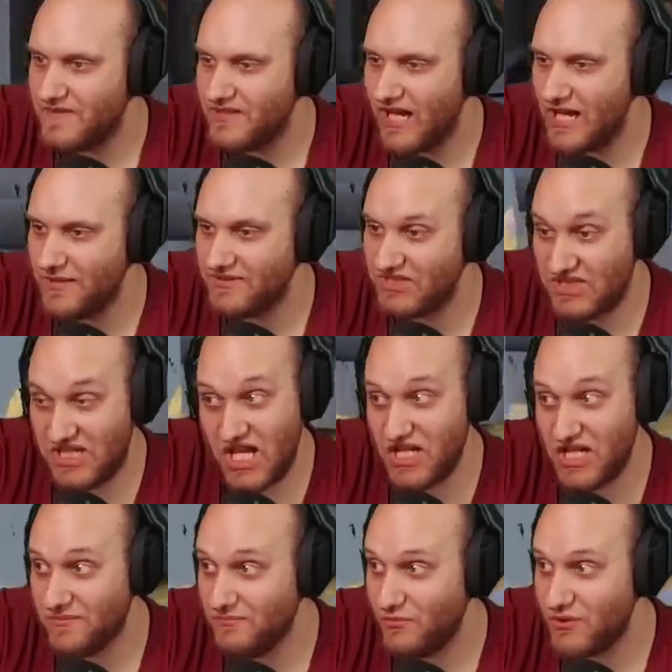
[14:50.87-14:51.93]
able to get
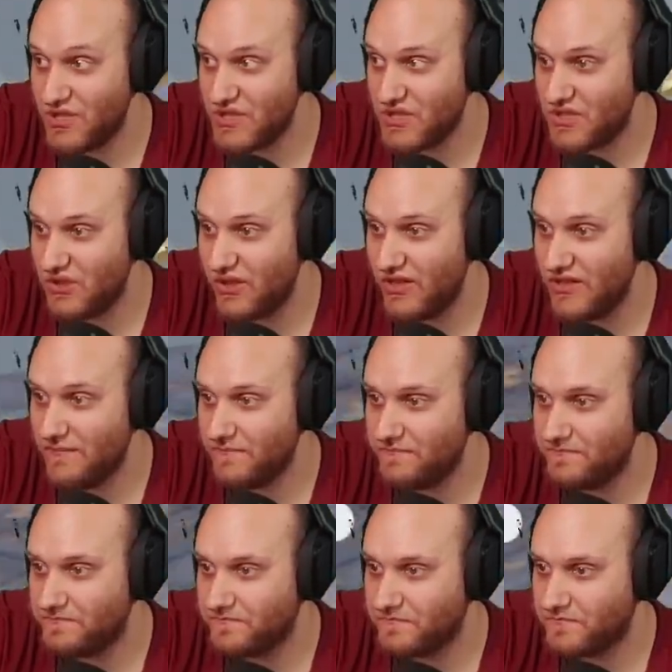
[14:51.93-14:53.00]
him, which is good.
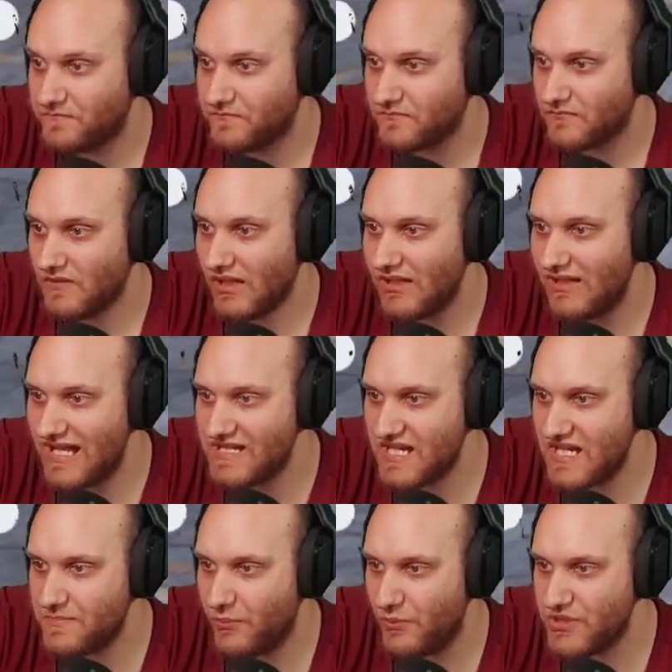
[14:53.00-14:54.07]
Last guy's
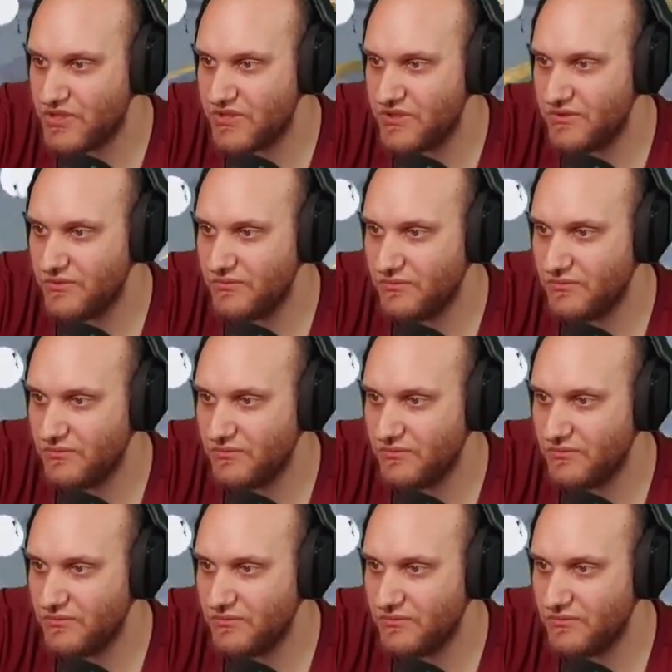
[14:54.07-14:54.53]
pushing you.